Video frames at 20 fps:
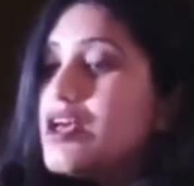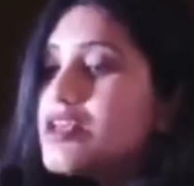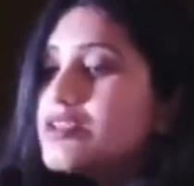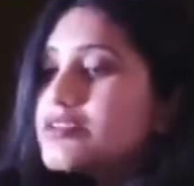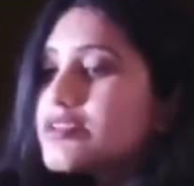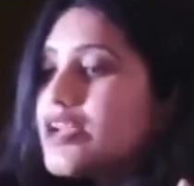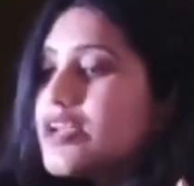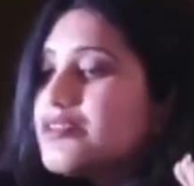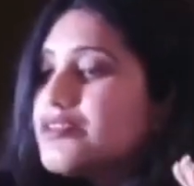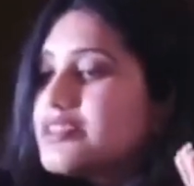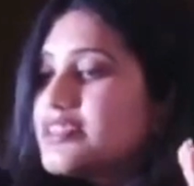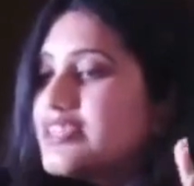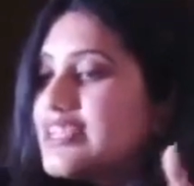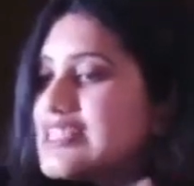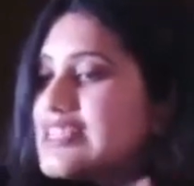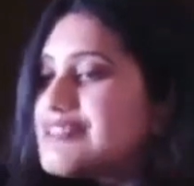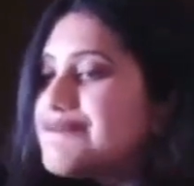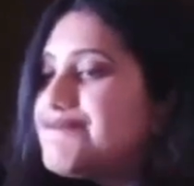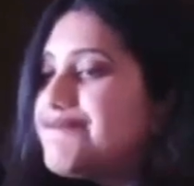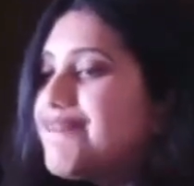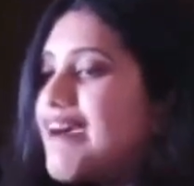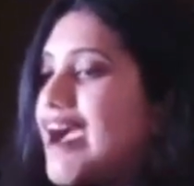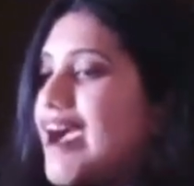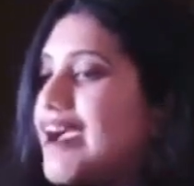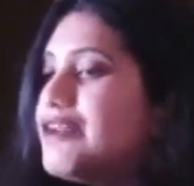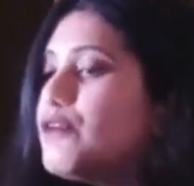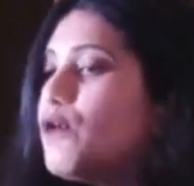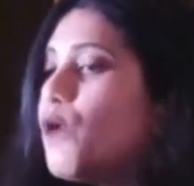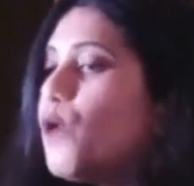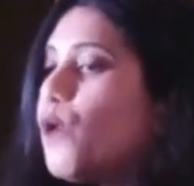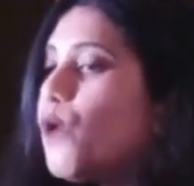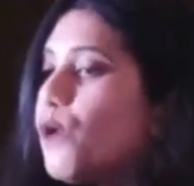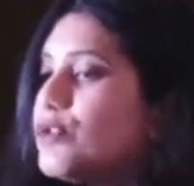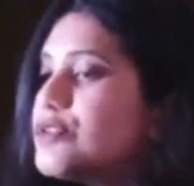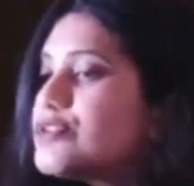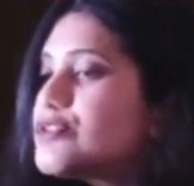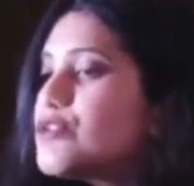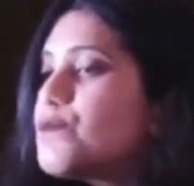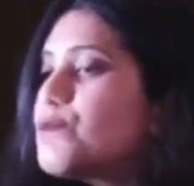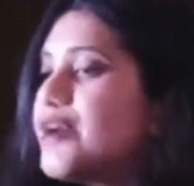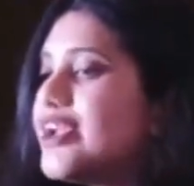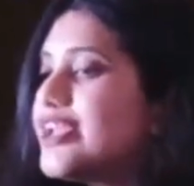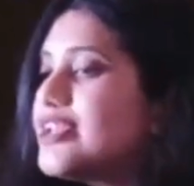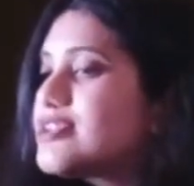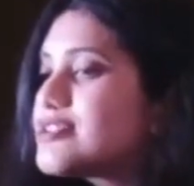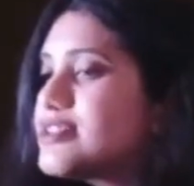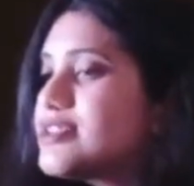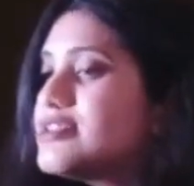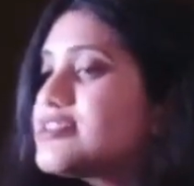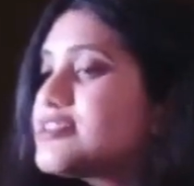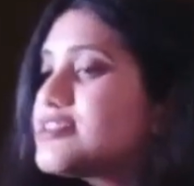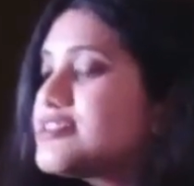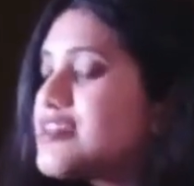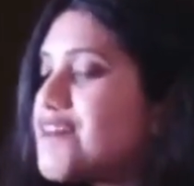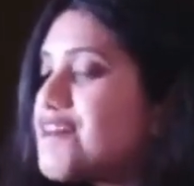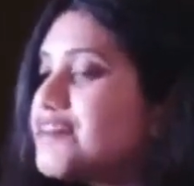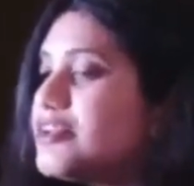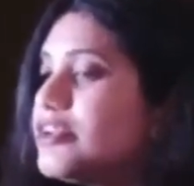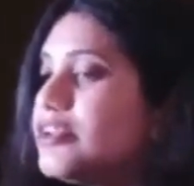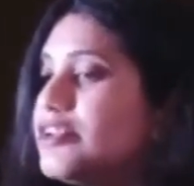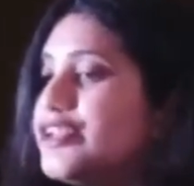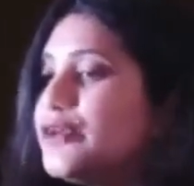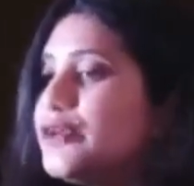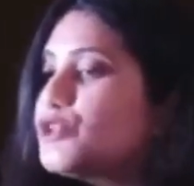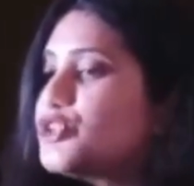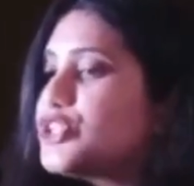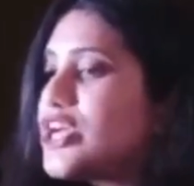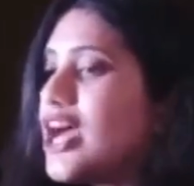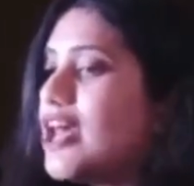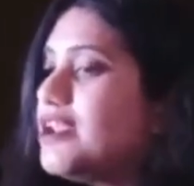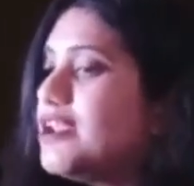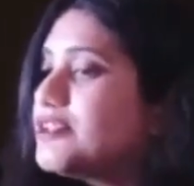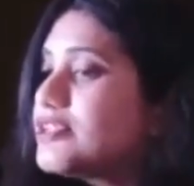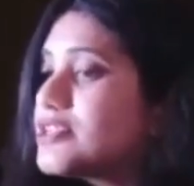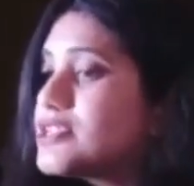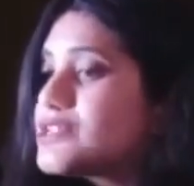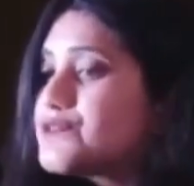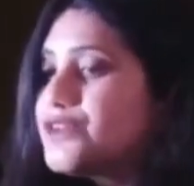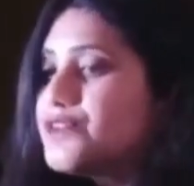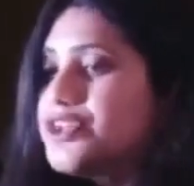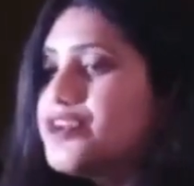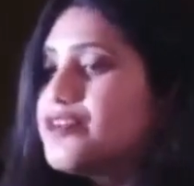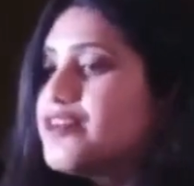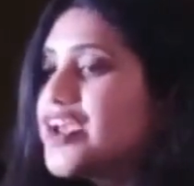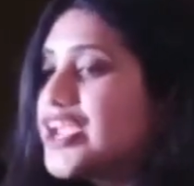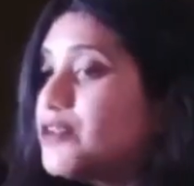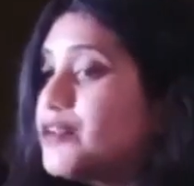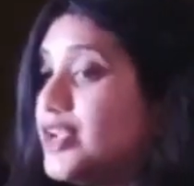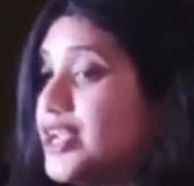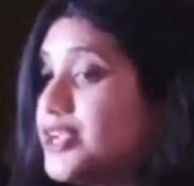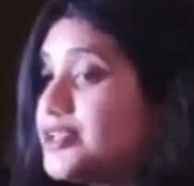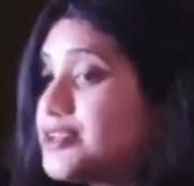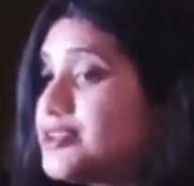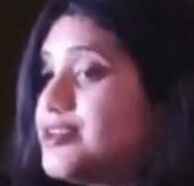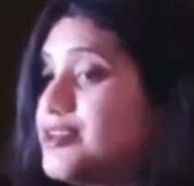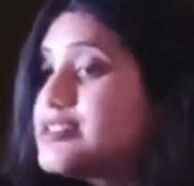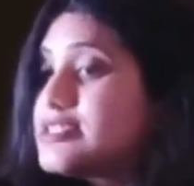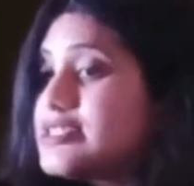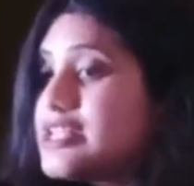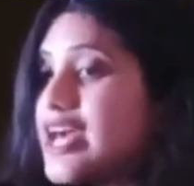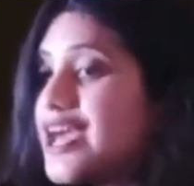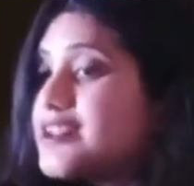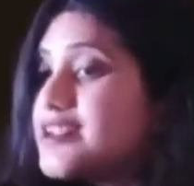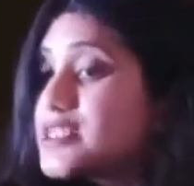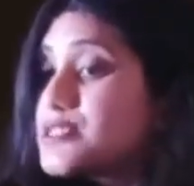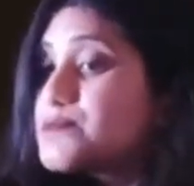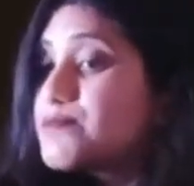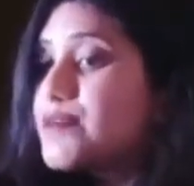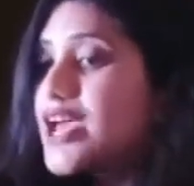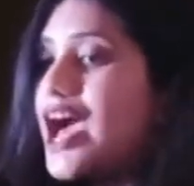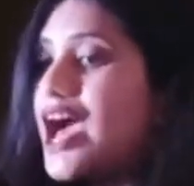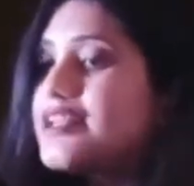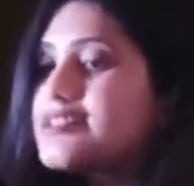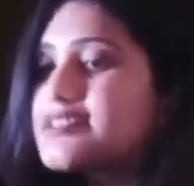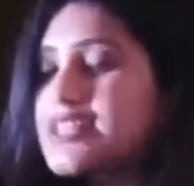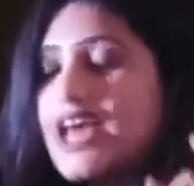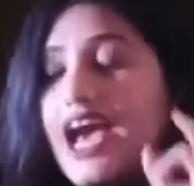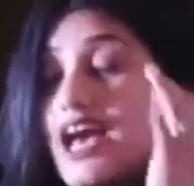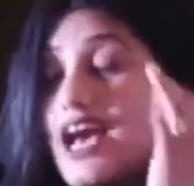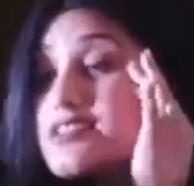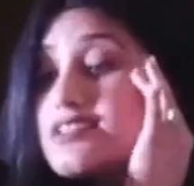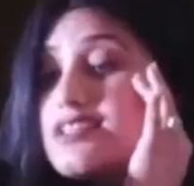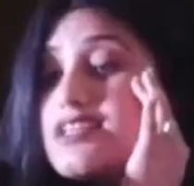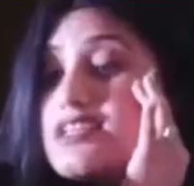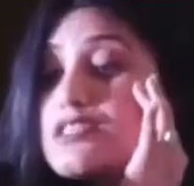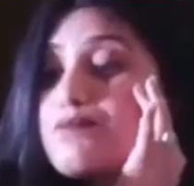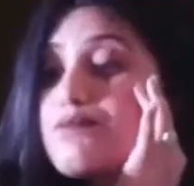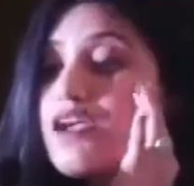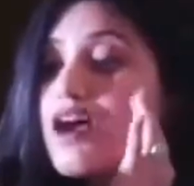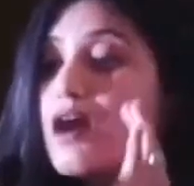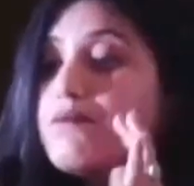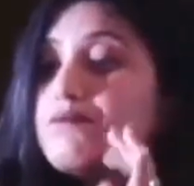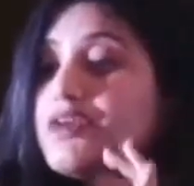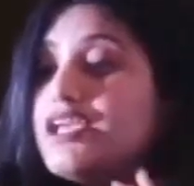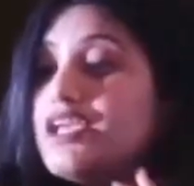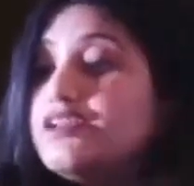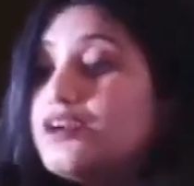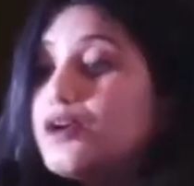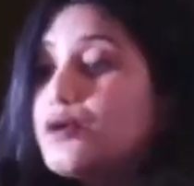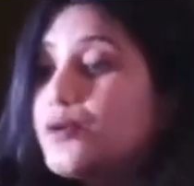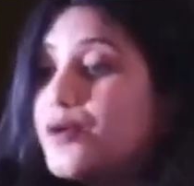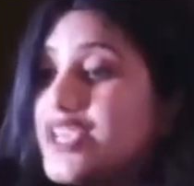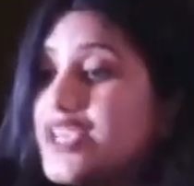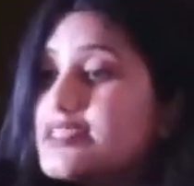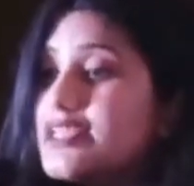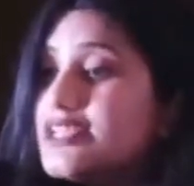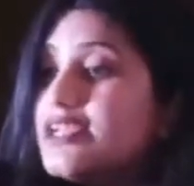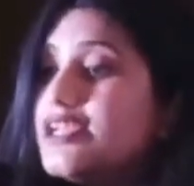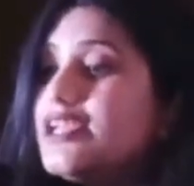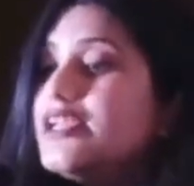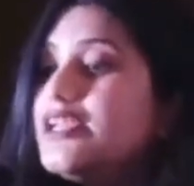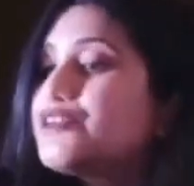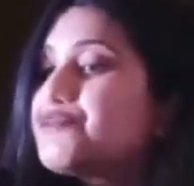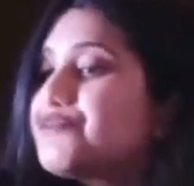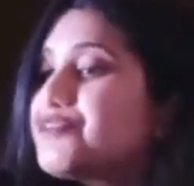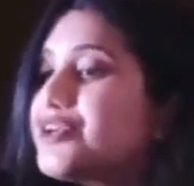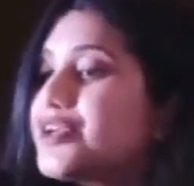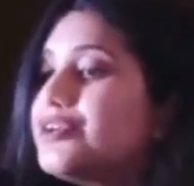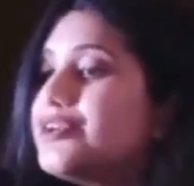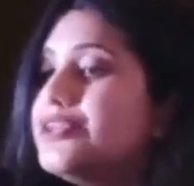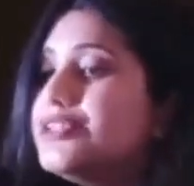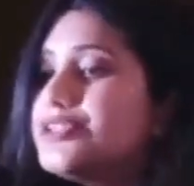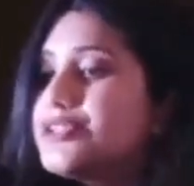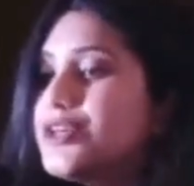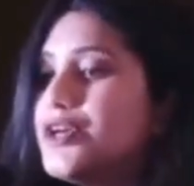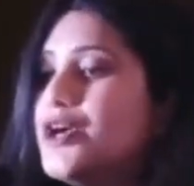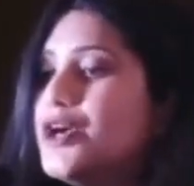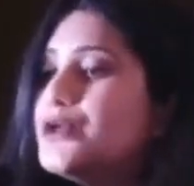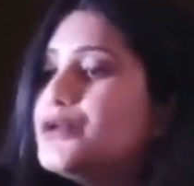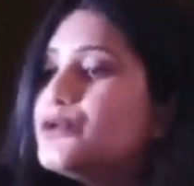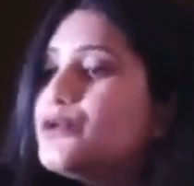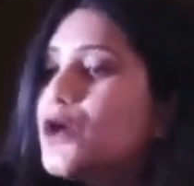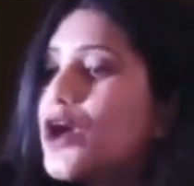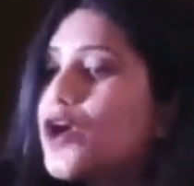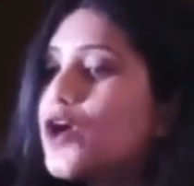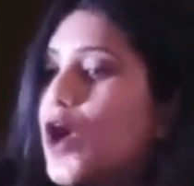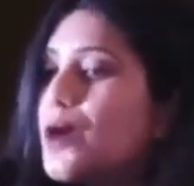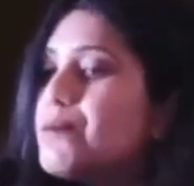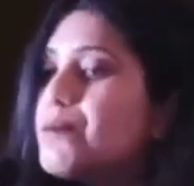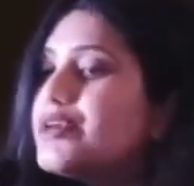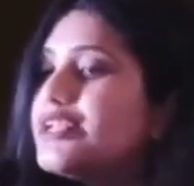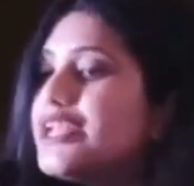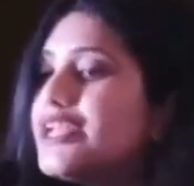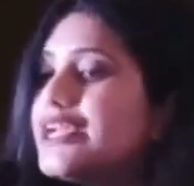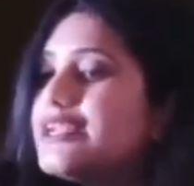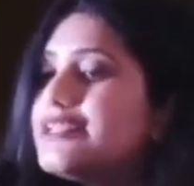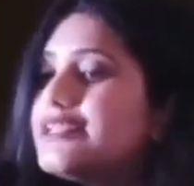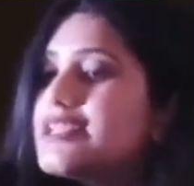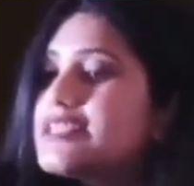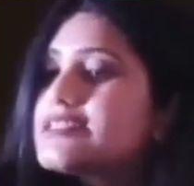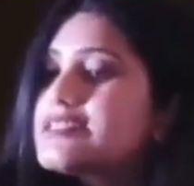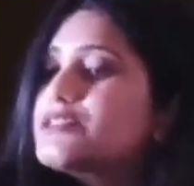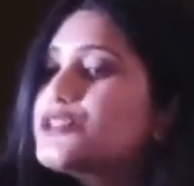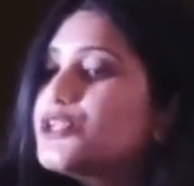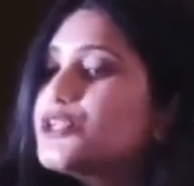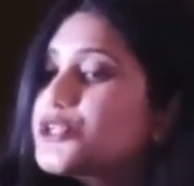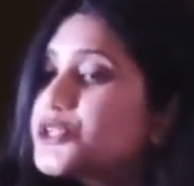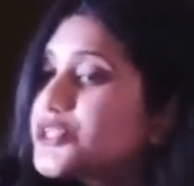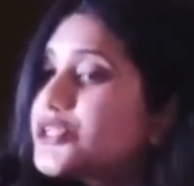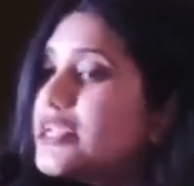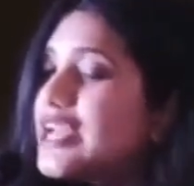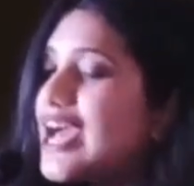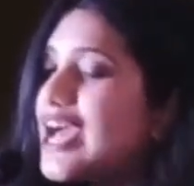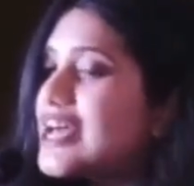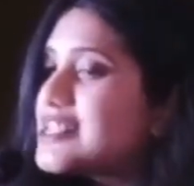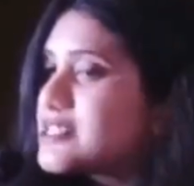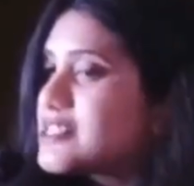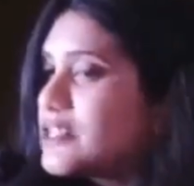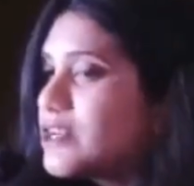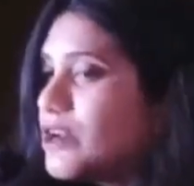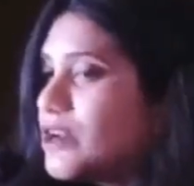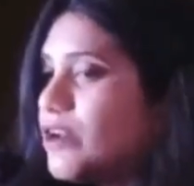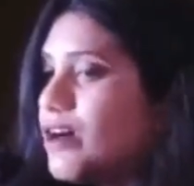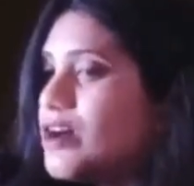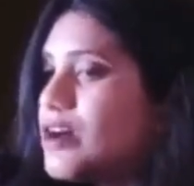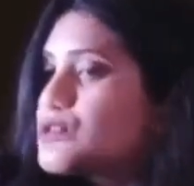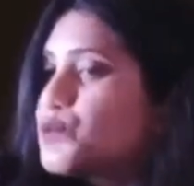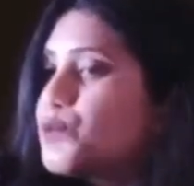So now this fad also brings in several new challenges for the regulators as it has become increasingly difficult to accommodate this digital asset class